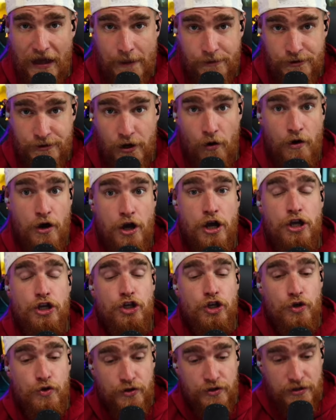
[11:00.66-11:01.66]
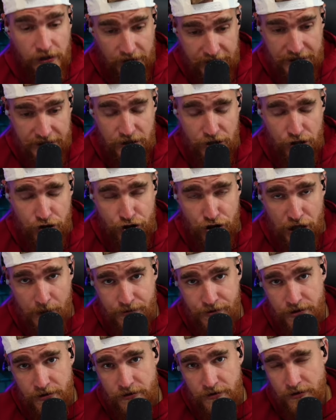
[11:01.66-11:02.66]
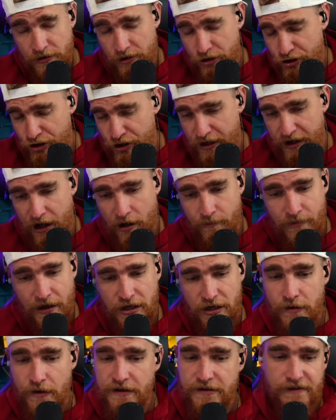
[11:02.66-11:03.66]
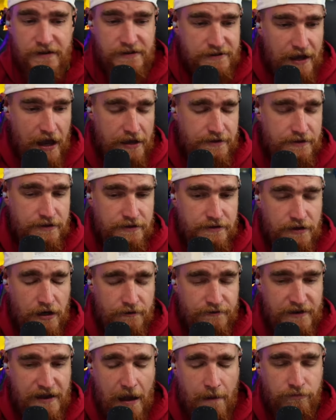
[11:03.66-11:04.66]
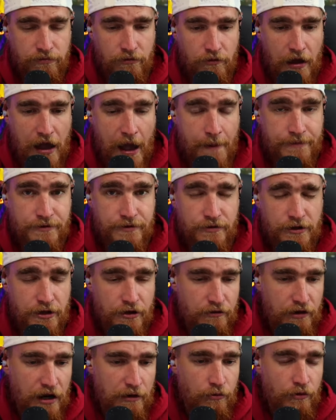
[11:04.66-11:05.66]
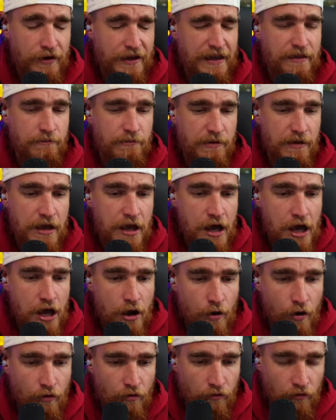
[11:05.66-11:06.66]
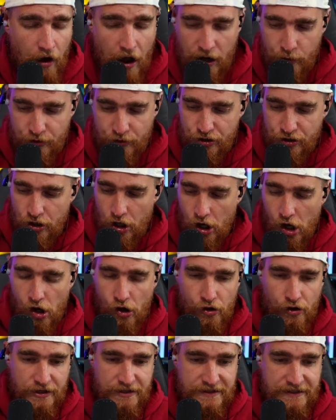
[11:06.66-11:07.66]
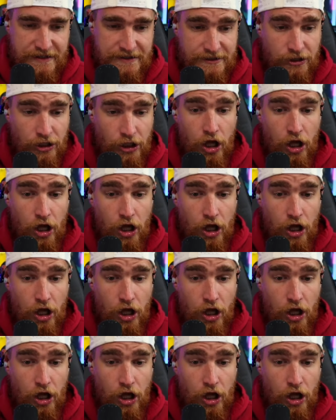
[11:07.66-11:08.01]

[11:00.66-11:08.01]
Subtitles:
game. So use the link in the description. Check out BetUS. Fantastic stuff. Absolutely incredible. Again, they'll be rocking with us all season